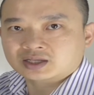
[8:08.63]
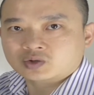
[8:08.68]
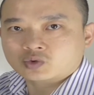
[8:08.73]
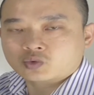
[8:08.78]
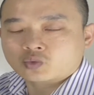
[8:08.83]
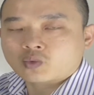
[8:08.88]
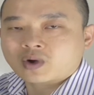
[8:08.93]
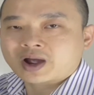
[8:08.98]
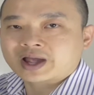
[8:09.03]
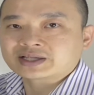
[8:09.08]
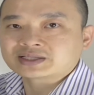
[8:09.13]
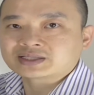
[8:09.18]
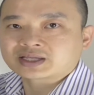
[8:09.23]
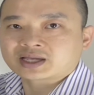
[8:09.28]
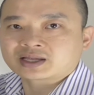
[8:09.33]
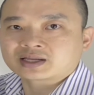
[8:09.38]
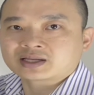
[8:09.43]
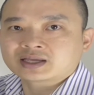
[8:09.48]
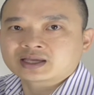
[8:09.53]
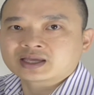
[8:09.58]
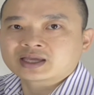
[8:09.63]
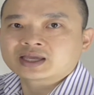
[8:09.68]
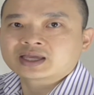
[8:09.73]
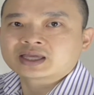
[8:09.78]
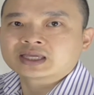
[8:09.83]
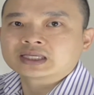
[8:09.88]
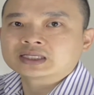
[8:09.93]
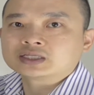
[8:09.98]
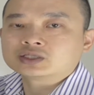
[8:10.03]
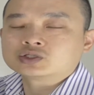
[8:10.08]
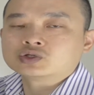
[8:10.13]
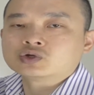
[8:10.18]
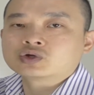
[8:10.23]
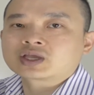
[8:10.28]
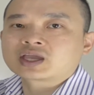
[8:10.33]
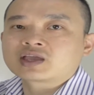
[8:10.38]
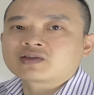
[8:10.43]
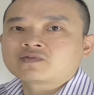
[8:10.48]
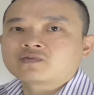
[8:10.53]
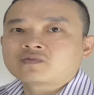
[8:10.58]
Why is that? He's
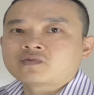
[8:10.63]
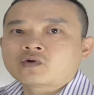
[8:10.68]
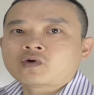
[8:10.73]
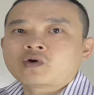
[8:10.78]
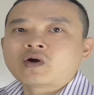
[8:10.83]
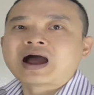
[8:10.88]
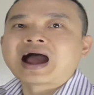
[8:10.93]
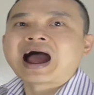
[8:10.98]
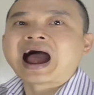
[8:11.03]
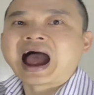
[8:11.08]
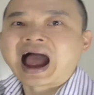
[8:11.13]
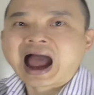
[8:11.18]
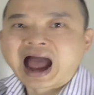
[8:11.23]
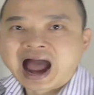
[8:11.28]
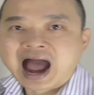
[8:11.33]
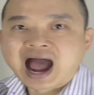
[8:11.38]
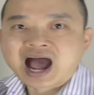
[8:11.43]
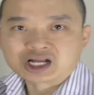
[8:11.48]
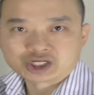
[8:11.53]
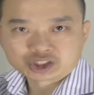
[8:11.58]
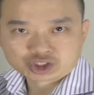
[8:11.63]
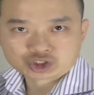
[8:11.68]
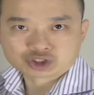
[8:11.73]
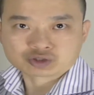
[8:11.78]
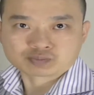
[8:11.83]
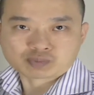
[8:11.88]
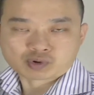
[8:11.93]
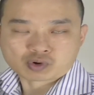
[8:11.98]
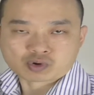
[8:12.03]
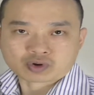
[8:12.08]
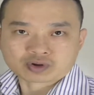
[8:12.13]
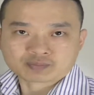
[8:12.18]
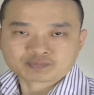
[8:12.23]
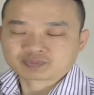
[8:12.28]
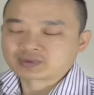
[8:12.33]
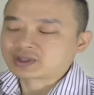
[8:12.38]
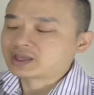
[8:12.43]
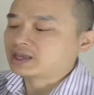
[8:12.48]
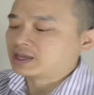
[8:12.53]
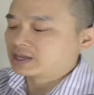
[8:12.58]
looking for a 10 point.
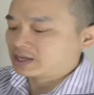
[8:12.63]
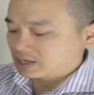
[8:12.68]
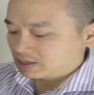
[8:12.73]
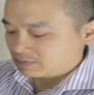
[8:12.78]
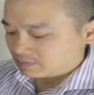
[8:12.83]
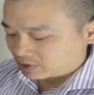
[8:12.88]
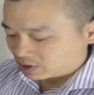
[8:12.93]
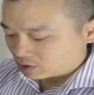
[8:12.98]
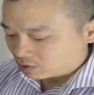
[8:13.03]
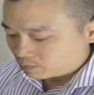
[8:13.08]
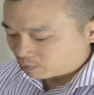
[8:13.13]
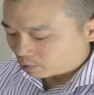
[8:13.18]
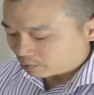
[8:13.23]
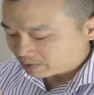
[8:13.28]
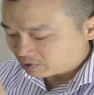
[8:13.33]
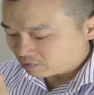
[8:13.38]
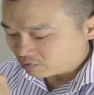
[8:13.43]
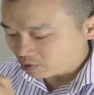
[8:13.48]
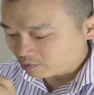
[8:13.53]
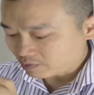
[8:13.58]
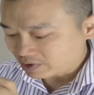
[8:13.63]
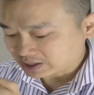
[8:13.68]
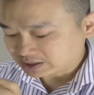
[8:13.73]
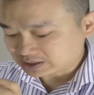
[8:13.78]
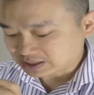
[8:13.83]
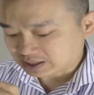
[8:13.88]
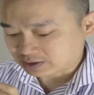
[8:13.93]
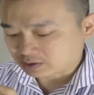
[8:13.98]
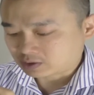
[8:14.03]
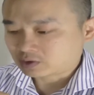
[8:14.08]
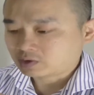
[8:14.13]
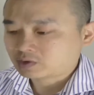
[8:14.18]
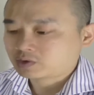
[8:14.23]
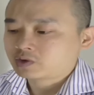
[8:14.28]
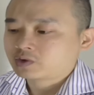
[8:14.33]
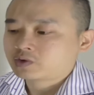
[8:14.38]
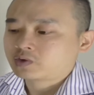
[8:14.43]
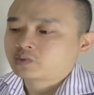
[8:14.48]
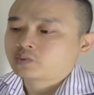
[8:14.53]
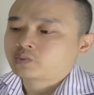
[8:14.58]
But you probably realize that
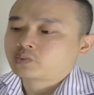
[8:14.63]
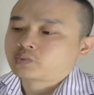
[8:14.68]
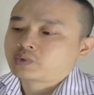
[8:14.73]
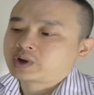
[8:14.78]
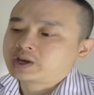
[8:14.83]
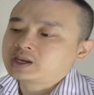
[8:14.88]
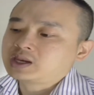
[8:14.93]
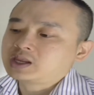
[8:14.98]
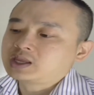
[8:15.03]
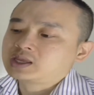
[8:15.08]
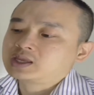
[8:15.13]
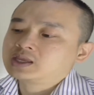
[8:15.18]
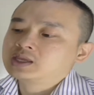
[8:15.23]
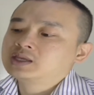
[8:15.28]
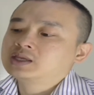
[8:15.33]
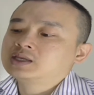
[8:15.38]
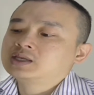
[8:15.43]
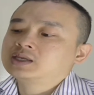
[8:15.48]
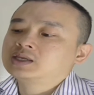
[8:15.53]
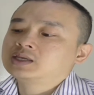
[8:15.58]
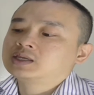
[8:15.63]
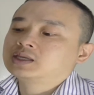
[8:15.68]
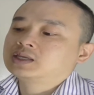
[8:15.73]
when he,